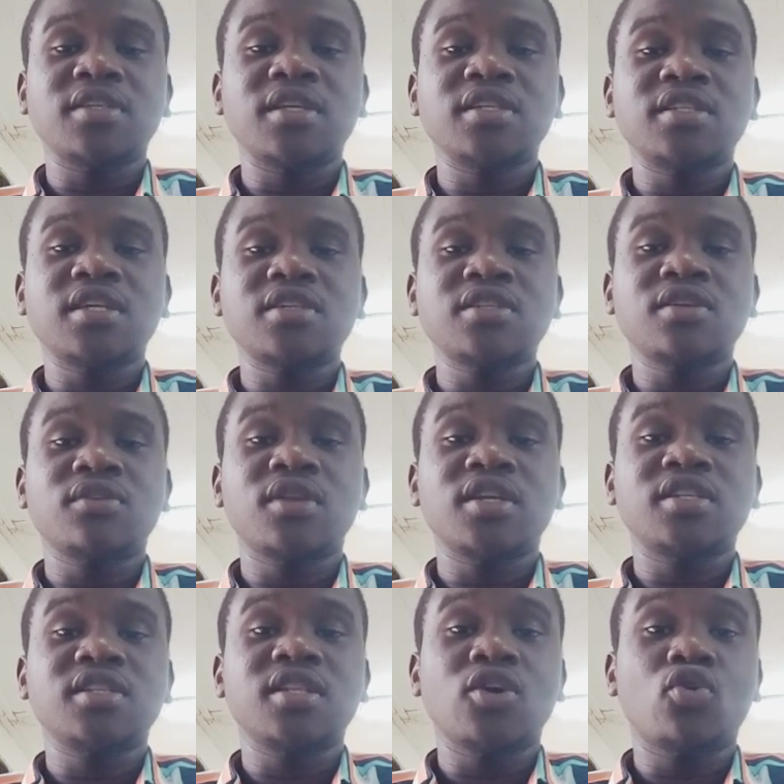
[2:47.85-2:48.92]
and it turns out
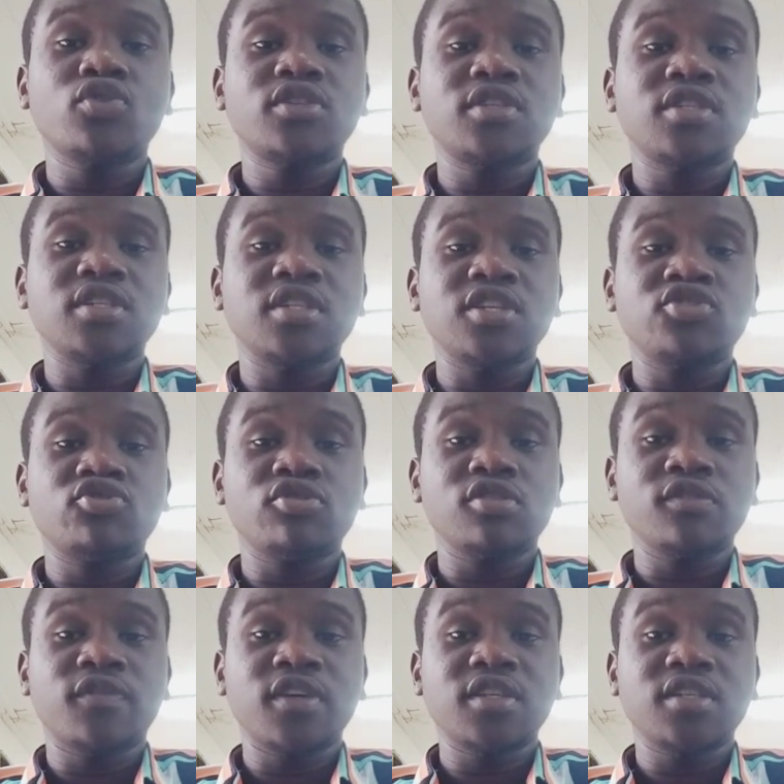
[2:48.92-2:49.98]
that the hosts in Deje
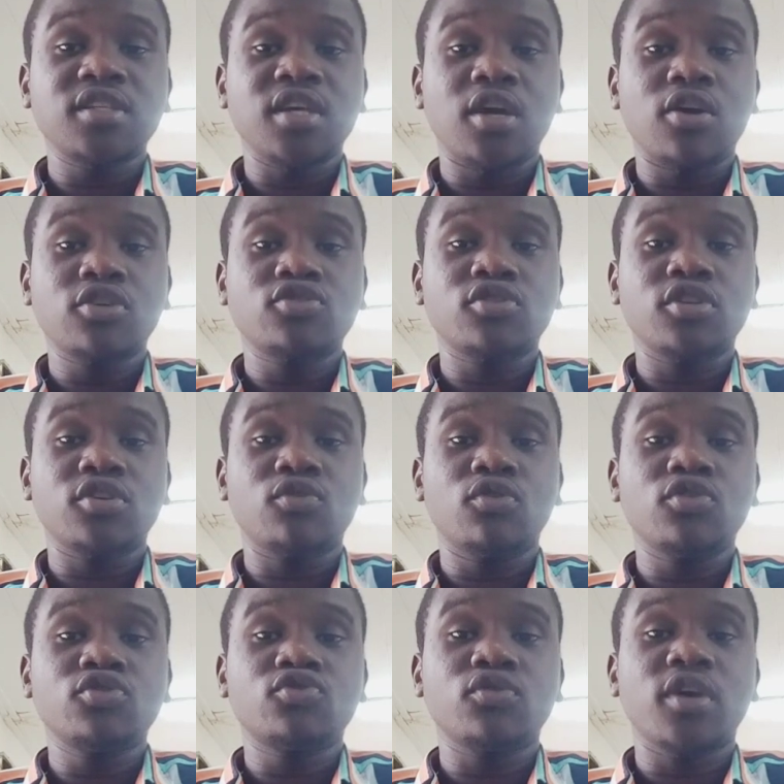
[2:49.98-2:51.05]
University are actually
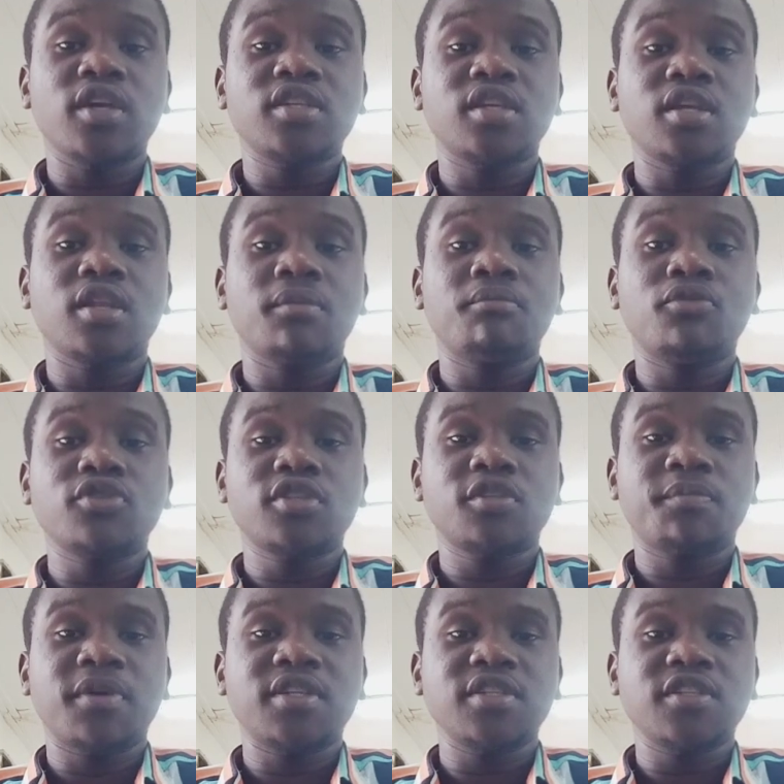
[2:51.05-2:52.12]
going to enter the
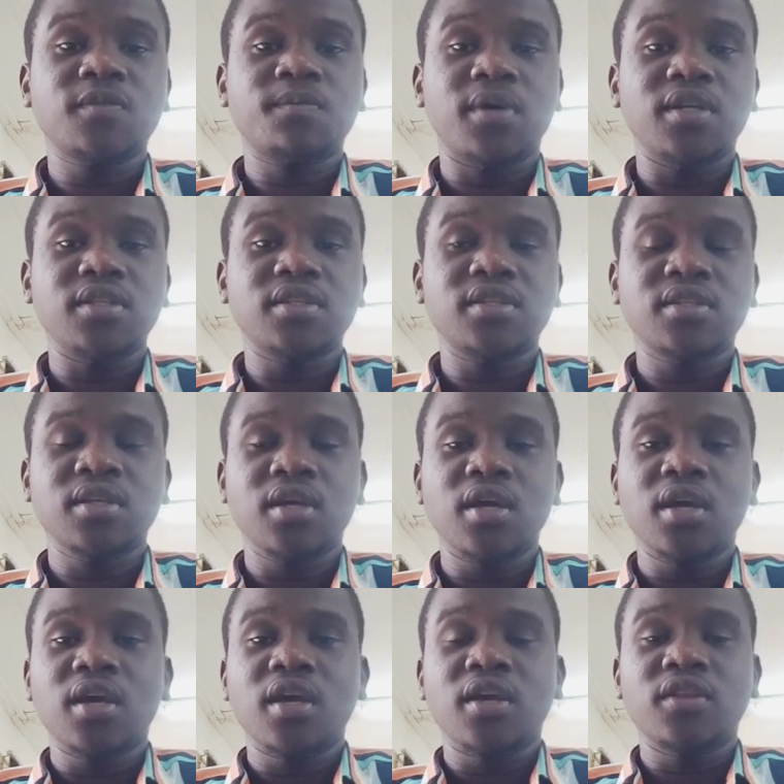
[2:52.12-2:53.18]
most participants
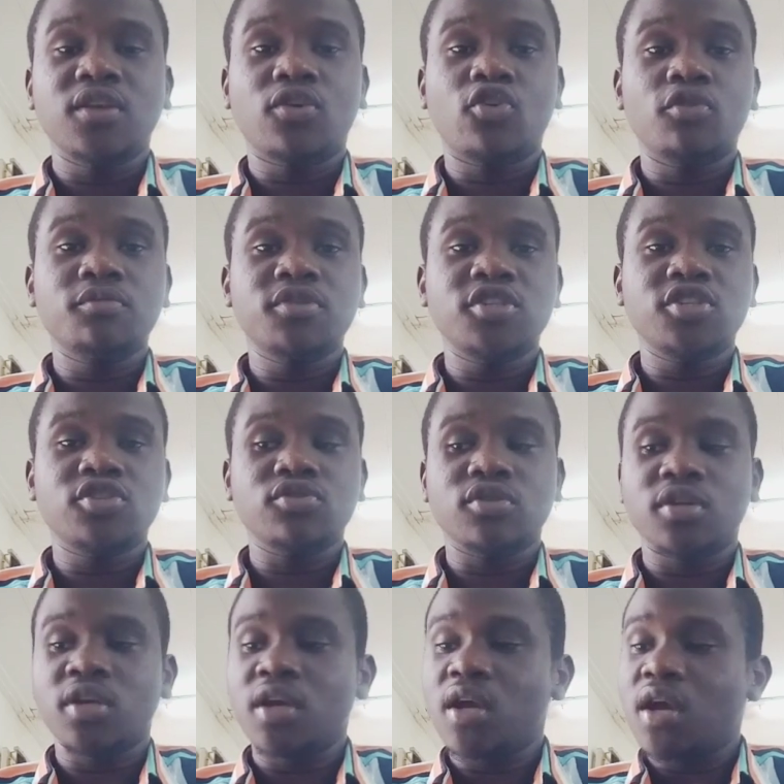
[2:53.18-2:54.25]
in the
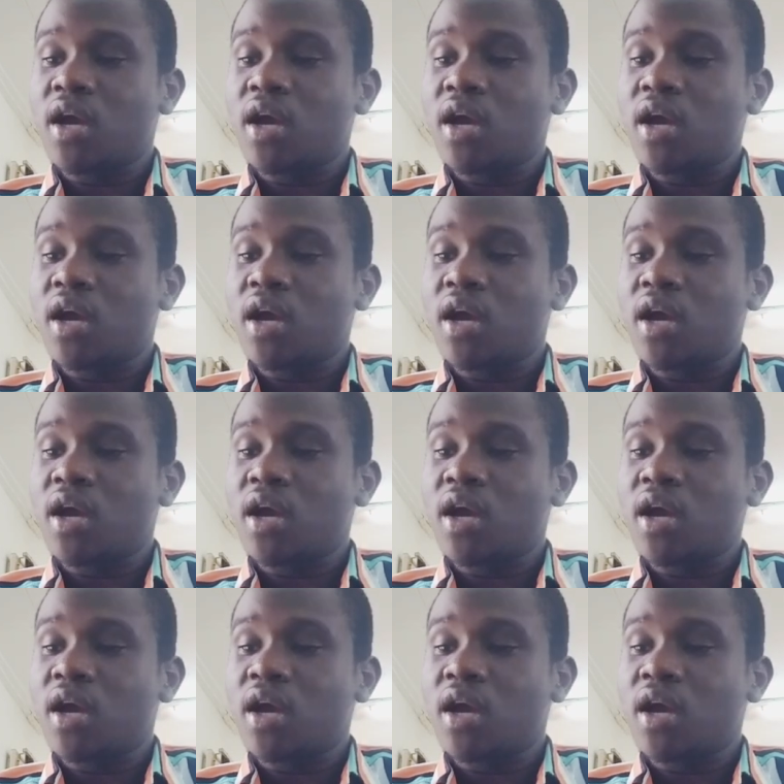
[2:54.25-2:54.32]
competition.